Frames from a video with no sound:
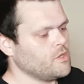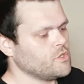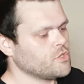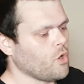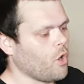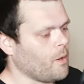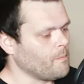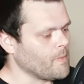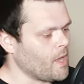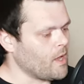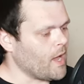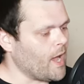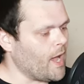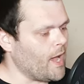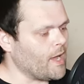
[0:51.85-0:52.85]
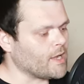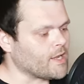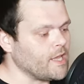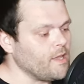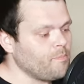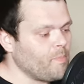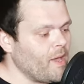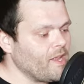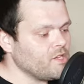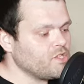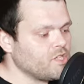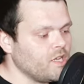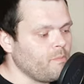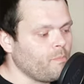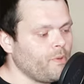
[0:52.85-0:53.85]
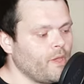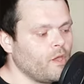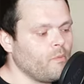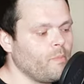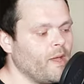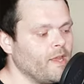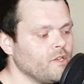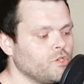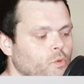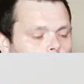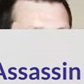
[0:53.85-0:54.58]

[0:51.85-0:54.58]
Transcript: So Uh, Geekbench C P U bench